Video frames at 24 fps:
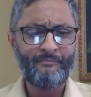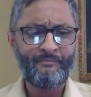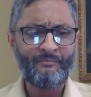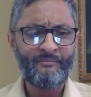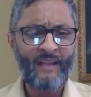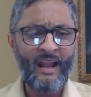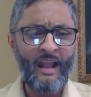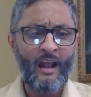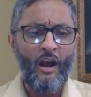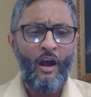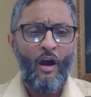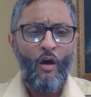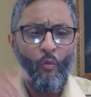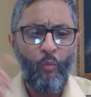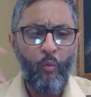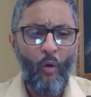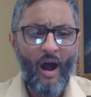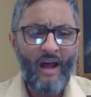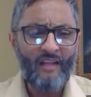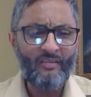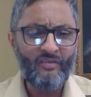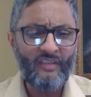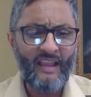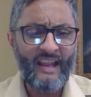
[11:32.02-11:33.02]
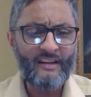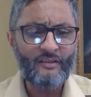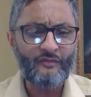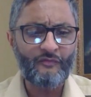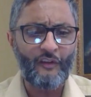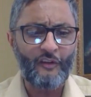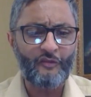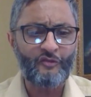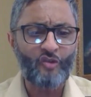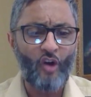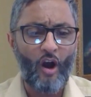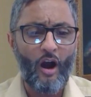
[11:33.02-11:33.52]
One thing's for
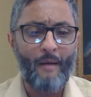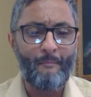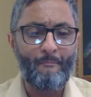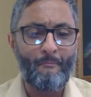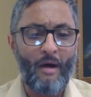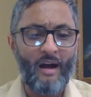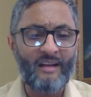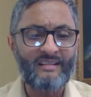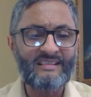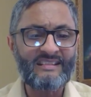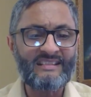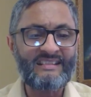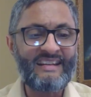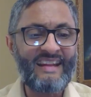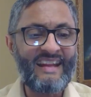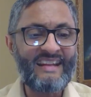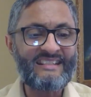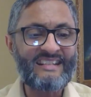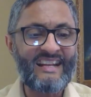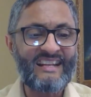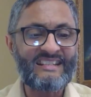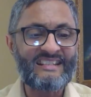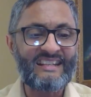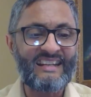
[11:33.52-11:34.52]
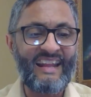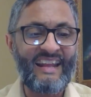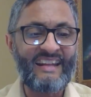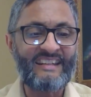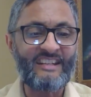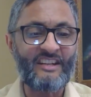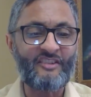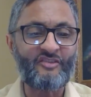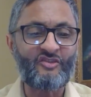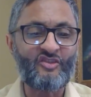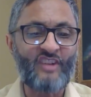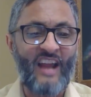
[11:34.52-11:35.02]
sure, Musk needs his latest
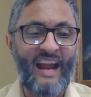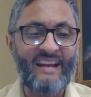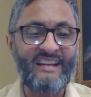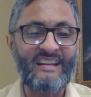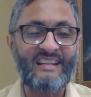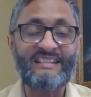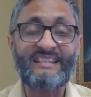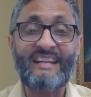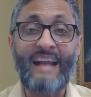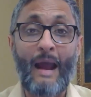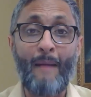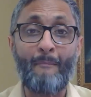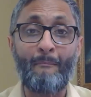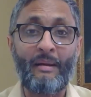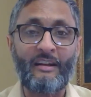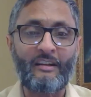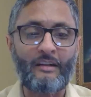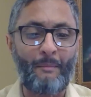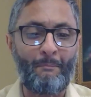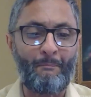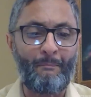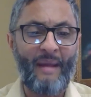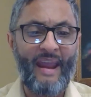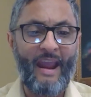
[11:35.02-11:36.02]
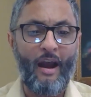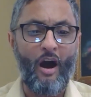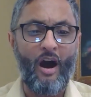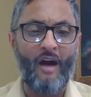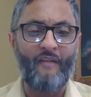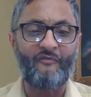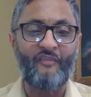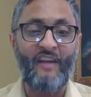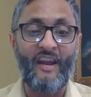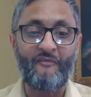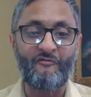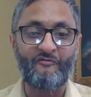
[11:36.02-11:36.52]
China's gambit to pay off.
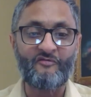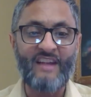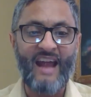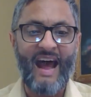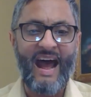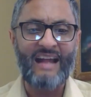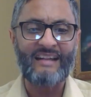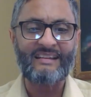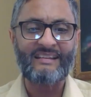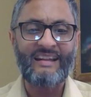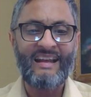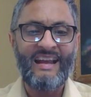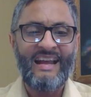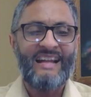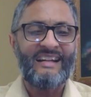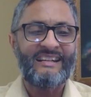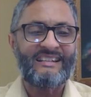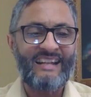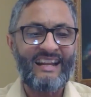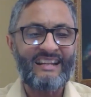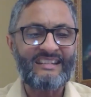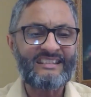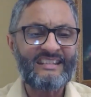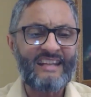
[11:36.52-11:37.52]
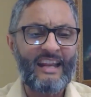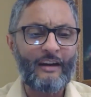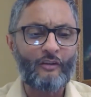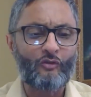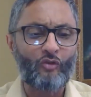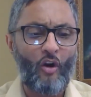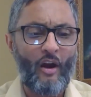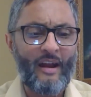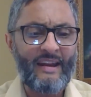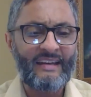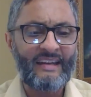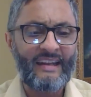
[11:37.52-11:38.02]
If not, Tesla's growing
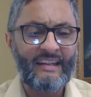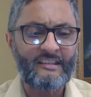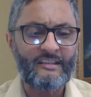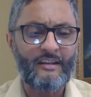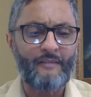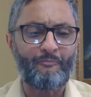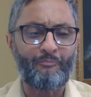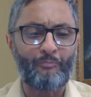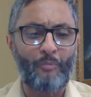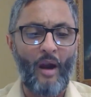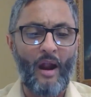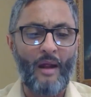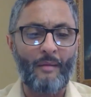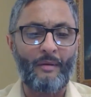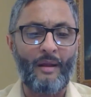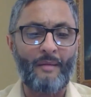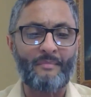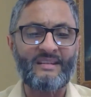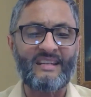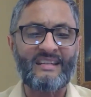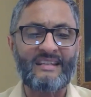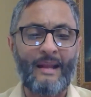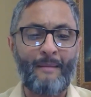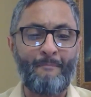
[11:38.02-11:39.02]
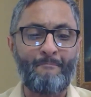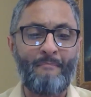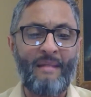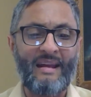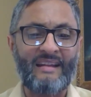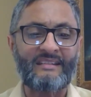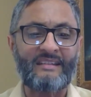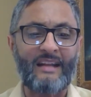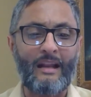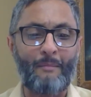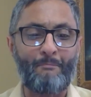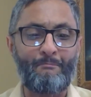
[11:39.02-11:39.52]
list of problems as a mental
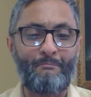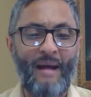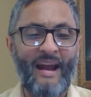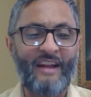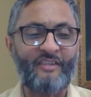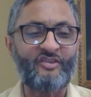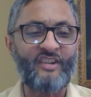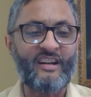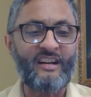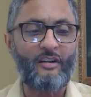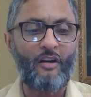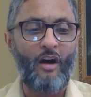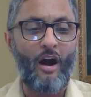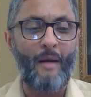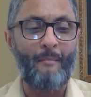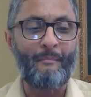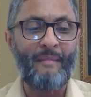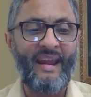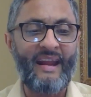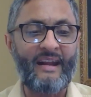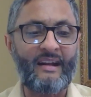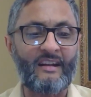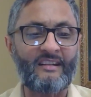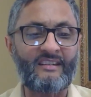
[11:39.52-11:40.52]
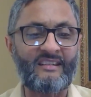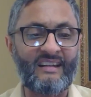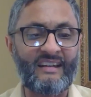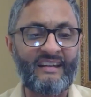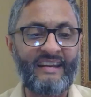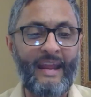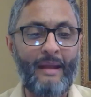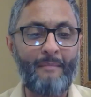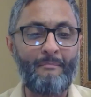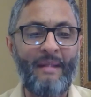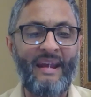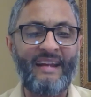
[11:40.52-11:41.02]
bashing car maker today
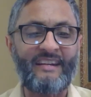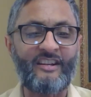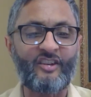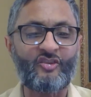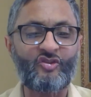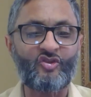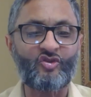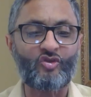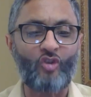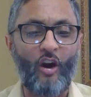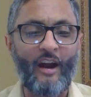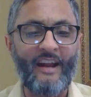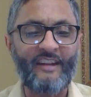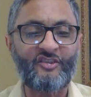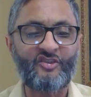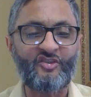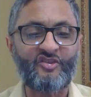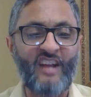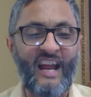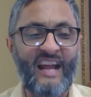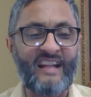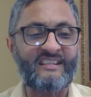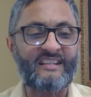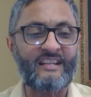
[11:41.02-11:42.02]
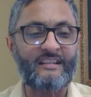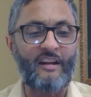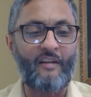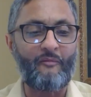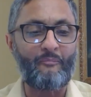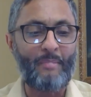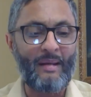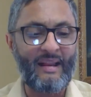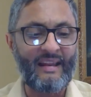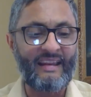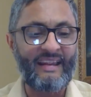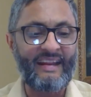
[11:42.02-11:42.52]
may destroy its chances of
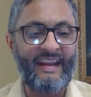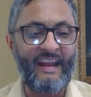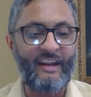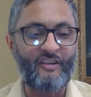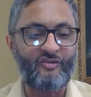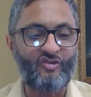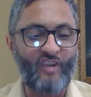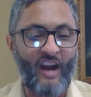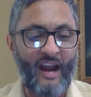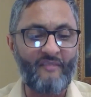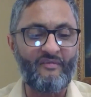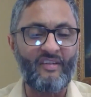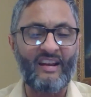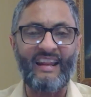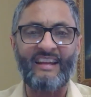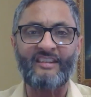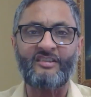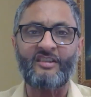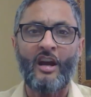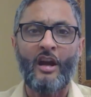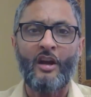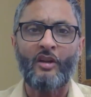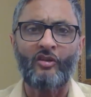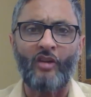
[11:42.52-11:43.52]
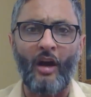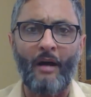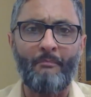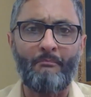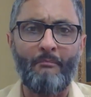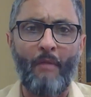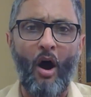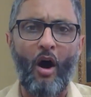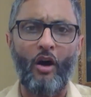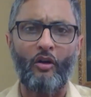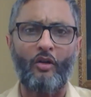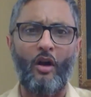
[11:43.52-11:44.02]
building a driverless
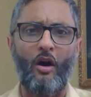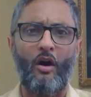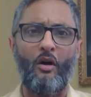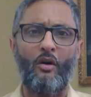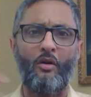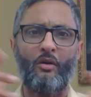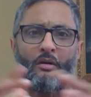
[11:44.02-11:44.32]
tomorrow.